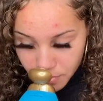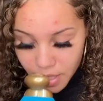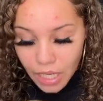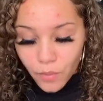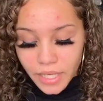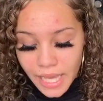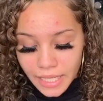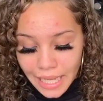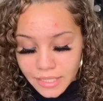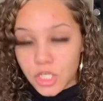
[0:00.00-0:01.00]
and I went ahead
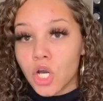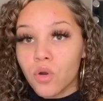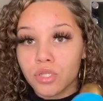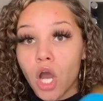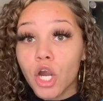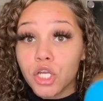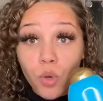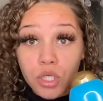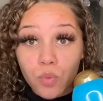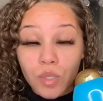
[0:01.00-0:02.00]
and got the co the argan
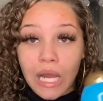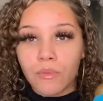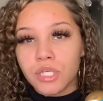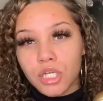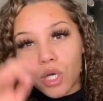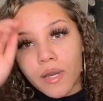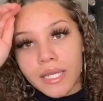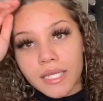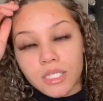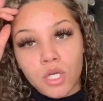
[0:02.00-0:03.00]
oil one. I was gonna go ahead
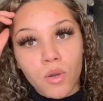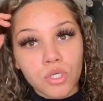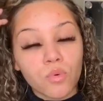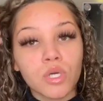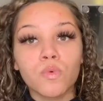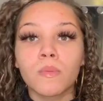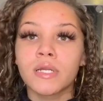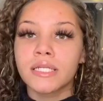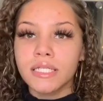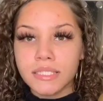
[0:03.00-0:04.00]
and get the coconut oil one, but
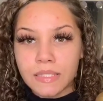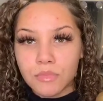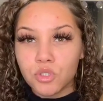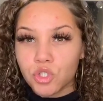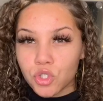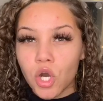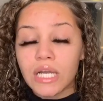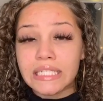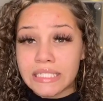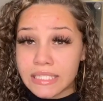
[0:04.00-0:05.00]
it didn't seem too
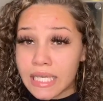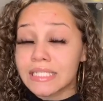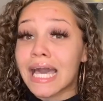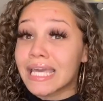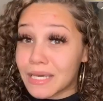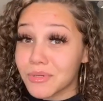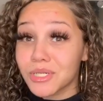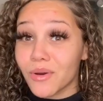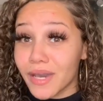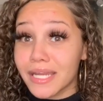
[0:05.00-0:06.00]
strong in scent. I am gonna
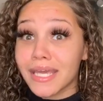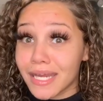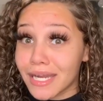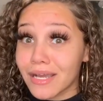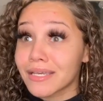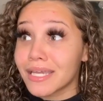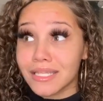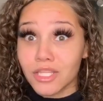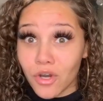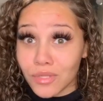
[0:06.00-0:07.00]
go ahead and get it out, get
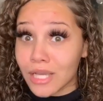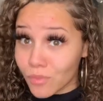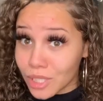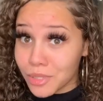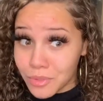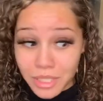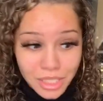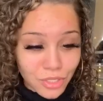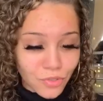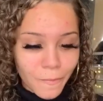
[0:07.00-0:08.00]
it though, like really, really, really
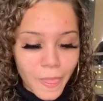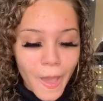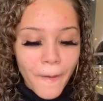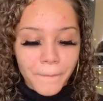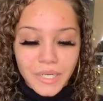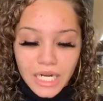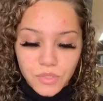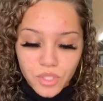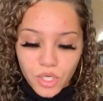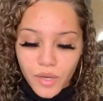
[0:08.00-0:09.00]
soon. But I just
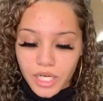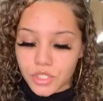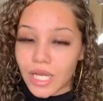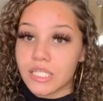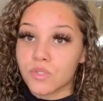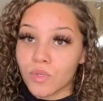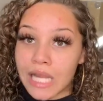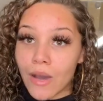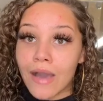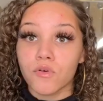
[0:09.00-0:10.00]
wanna go ahead and try this one
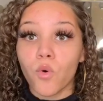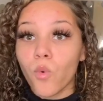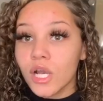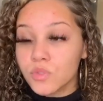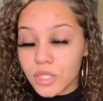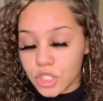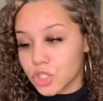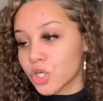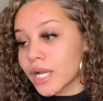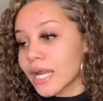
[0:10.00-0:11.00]
out. I've always wanted to
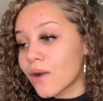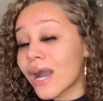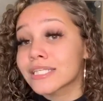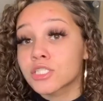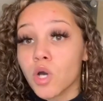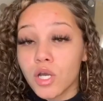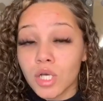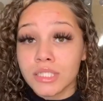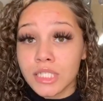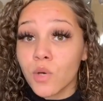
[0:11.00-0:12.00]
try it out. I saw it
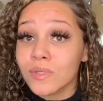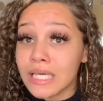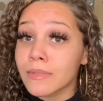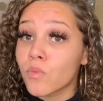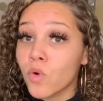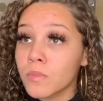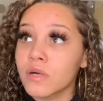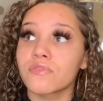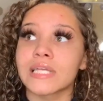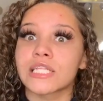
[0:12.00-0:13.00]
on sale one time at
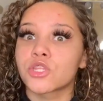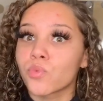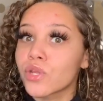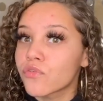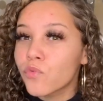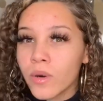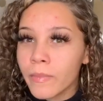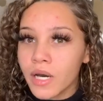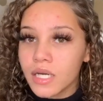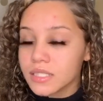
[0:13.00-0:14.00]
Walmart for like three or four
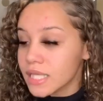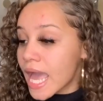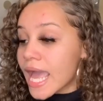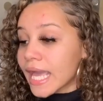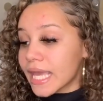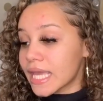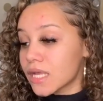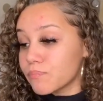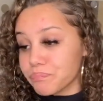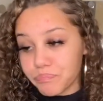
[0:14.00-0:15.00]
bucks,
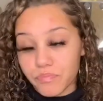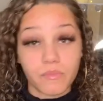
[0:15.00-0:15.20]
and